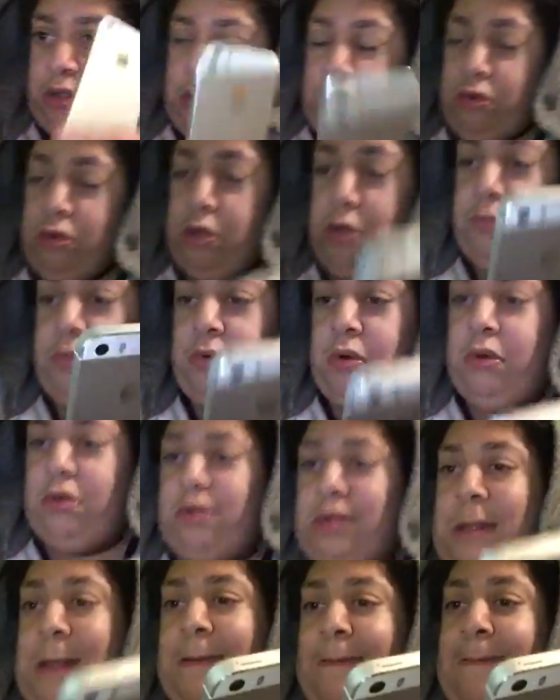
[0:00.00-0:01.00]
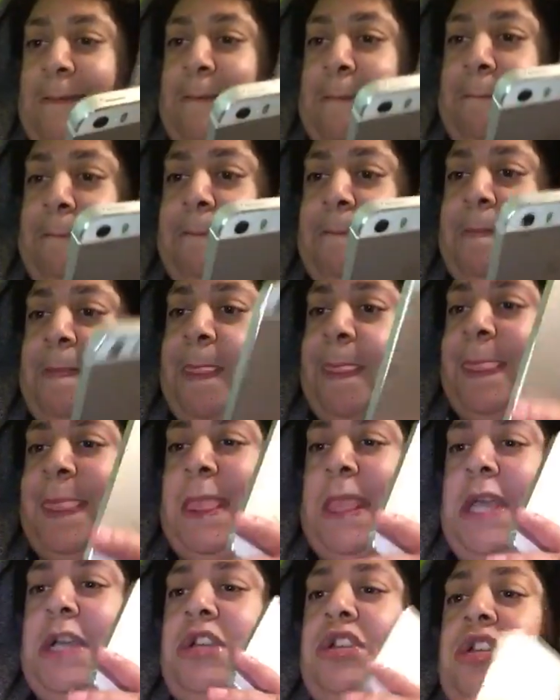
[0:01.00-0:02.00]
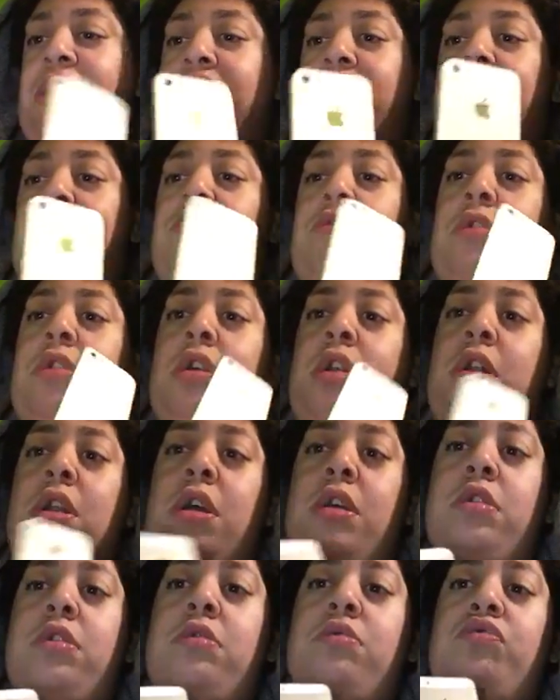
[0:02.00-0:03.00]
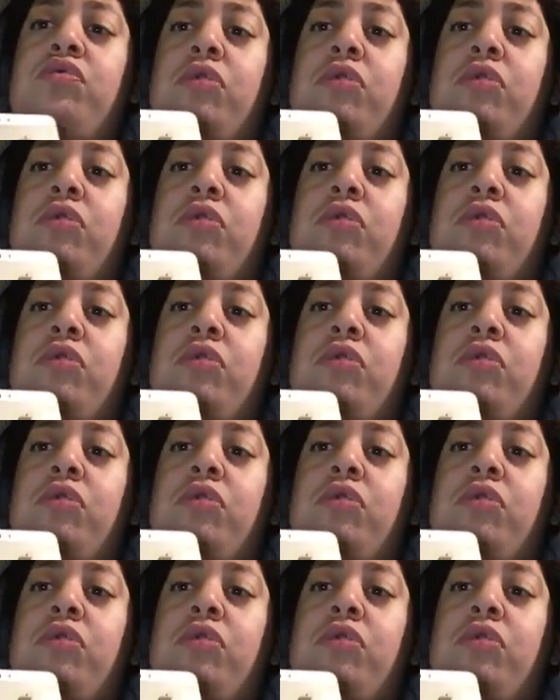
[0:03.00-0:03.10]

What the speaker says: Don't be walking. See you in the next